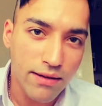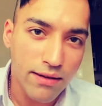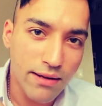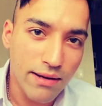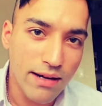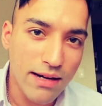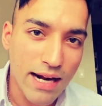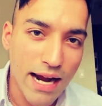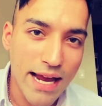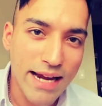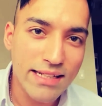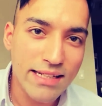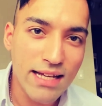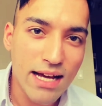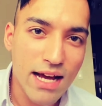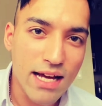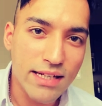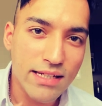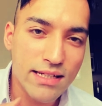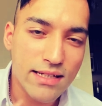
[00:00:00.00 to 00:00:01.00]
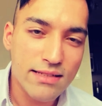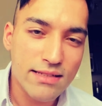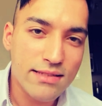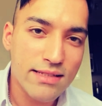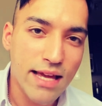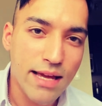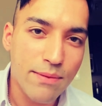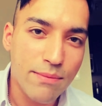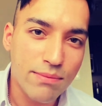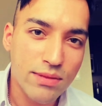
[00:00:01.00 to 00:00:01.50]
Grind the onions
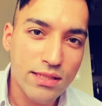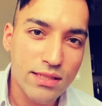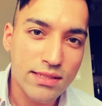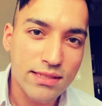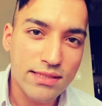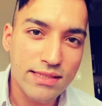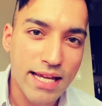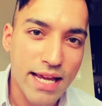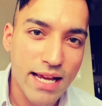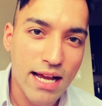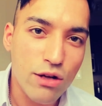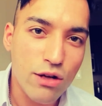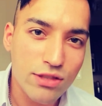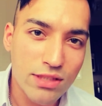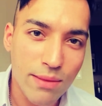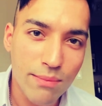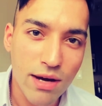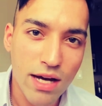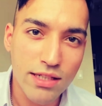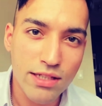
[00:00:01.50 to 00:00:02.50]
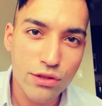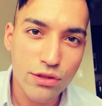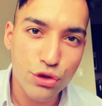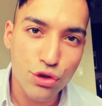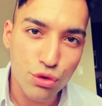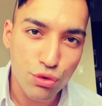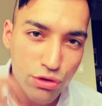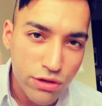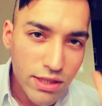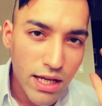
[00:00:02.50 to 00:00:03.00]
and just take out some onion
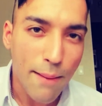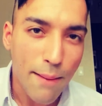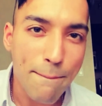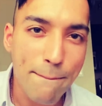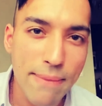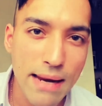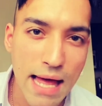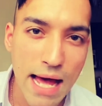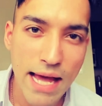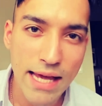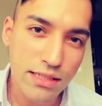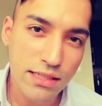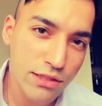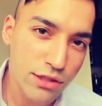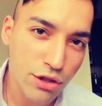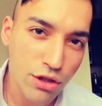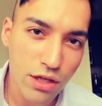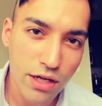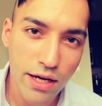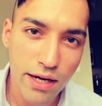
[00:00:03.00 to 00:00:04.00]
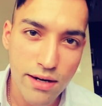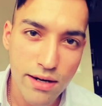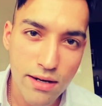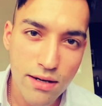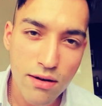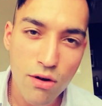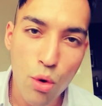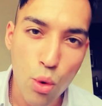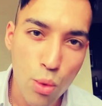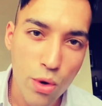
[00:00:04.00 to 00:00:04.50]
juice, apply it to your
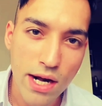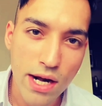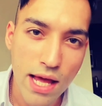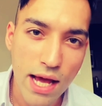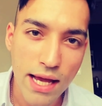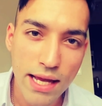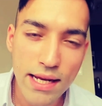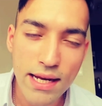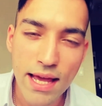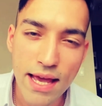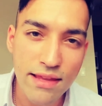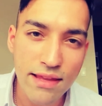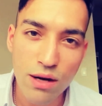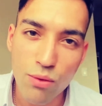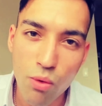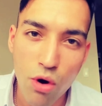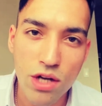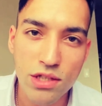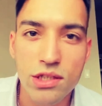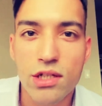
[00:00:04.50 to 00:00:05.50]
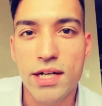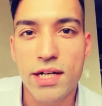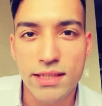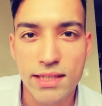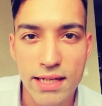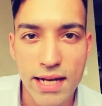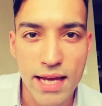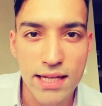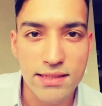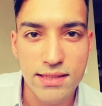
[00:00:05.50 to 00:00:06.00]
hair overnight, and then wash your hair the
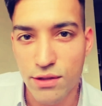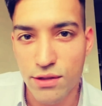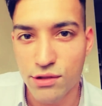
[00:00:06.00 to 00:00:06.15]
next day.